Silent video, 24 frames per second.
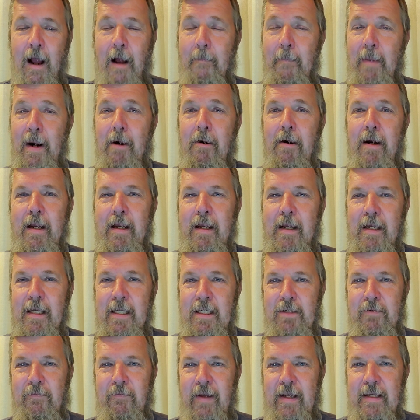America
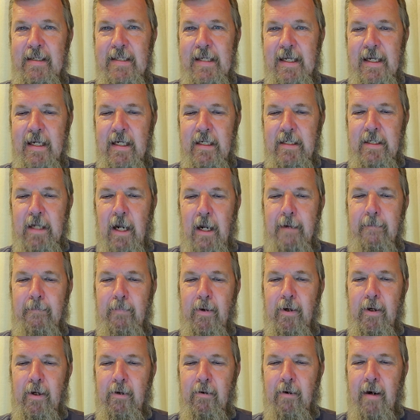is facing a
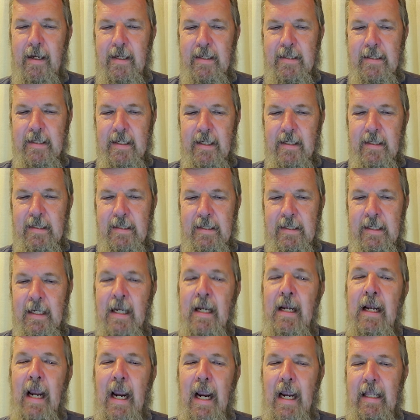diaper crisis,
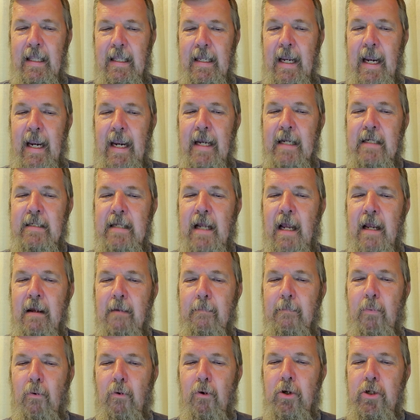and the
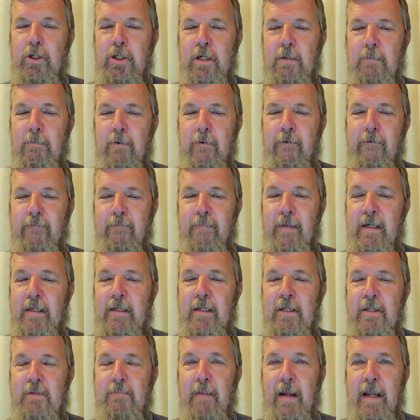anti-abortion movement
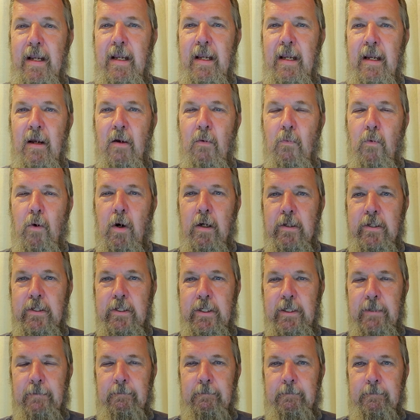is making it
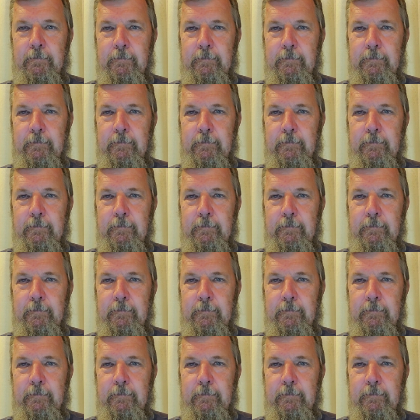worse.